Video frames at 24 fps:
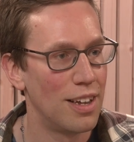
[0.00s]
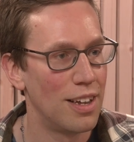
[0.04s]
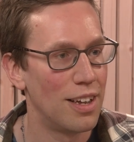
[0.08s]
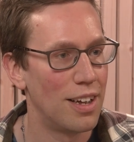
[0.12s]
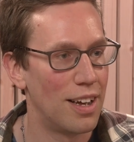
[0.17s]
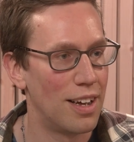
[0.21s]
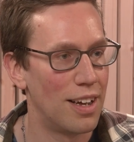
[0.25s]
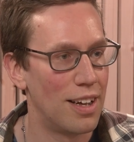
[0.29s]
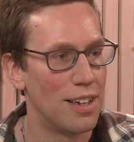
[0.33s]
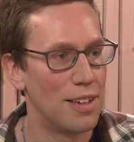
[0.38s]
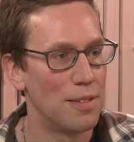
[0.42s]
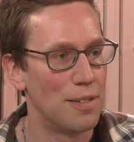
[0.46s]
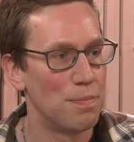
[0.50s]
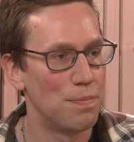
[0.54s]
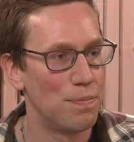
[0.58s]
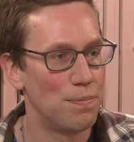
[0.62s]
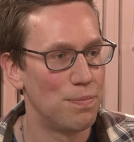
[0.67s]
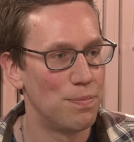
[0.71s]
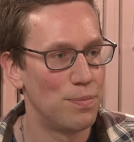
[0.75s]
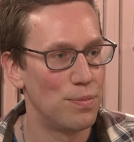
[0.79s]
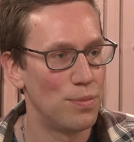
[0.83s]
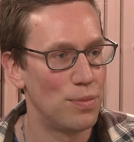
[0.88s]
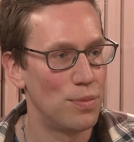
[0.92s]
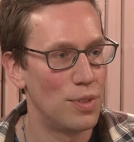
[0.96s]
um,
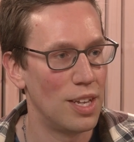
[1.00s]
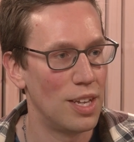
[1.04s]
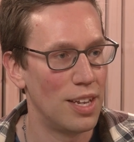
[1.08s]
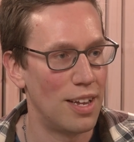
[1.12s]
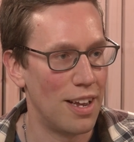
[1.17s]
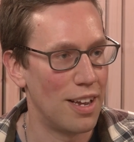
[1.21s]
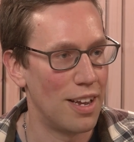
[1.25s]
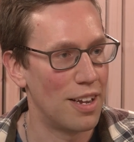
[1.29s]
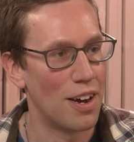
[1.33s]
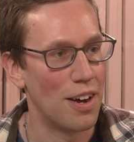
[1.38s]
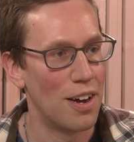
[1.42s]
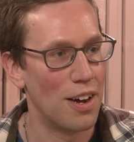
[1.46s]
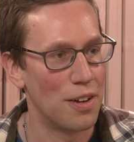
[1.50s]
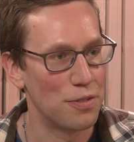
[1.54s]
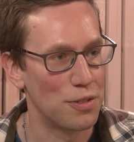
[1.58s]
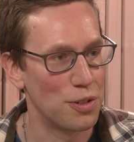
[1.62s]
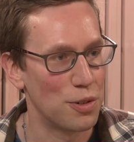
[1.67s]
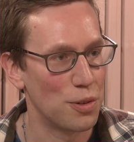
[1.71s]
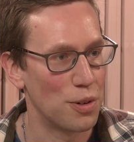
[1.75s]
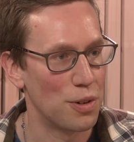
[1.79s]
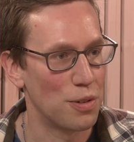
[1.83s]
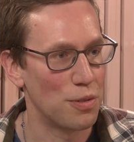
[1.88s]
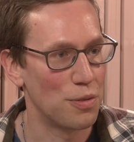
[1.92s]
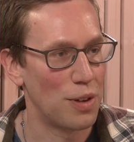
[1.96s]
to kick off
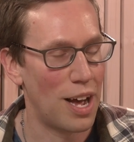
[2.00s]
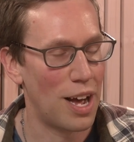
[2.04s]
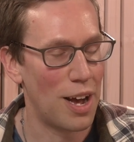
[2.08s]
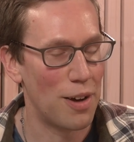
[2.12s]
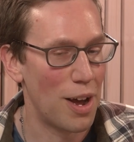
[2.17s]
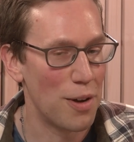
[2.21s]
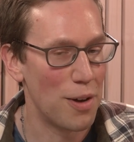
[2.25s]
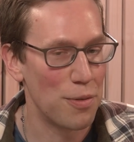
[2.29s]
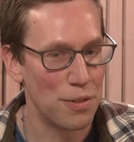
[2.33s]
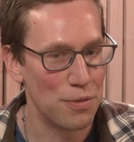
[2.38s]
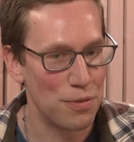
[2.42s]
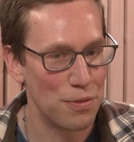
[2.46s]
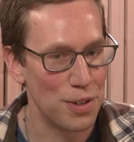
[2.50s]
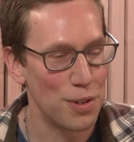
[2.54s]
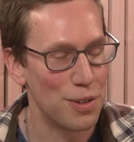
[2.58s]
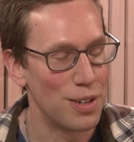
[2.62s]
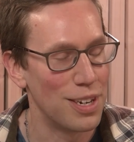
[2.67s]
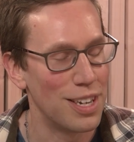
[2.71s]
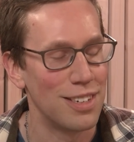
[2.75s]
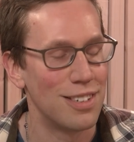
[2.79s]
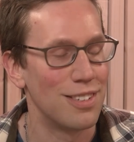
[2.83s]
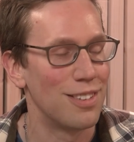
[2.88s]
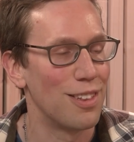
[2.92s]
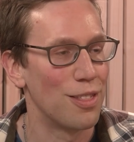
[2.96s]
sort of how I would view it
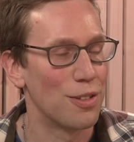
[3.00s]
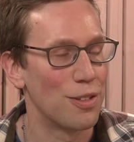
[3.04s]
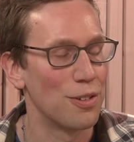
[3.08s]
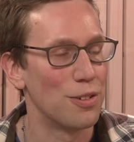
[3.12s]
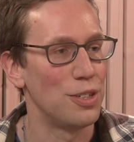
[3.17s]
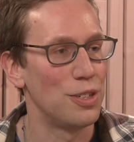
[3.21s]
as the third